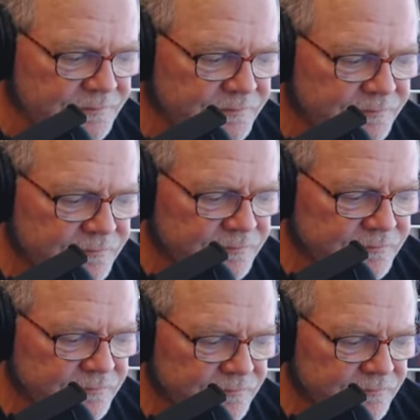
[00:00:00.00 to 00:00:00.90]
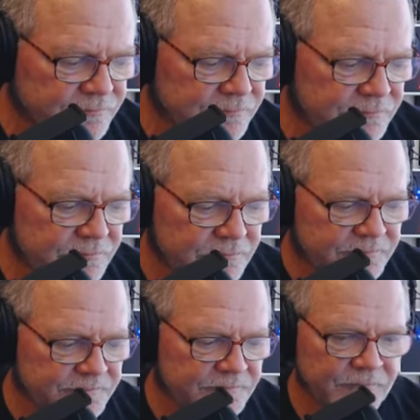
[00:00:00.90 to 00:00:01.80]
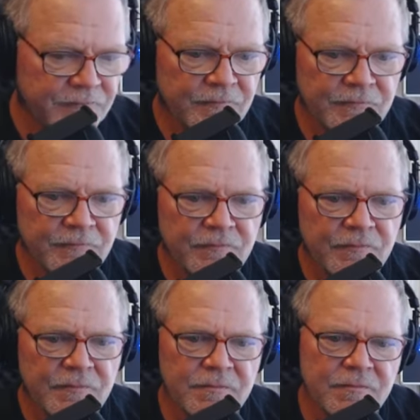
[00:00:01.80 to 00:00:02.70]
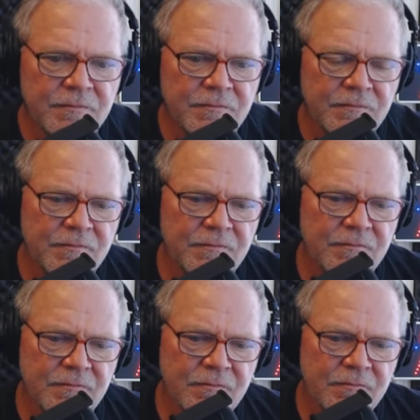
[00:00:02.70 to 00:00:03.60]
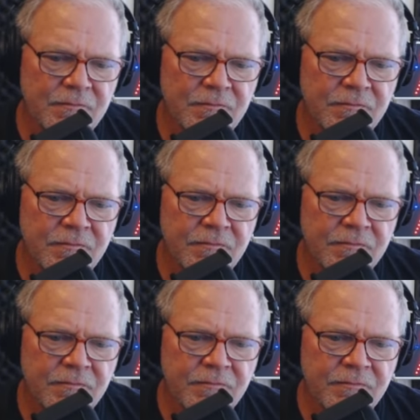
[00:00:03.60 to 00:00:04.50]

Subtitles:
This person isn't speaking.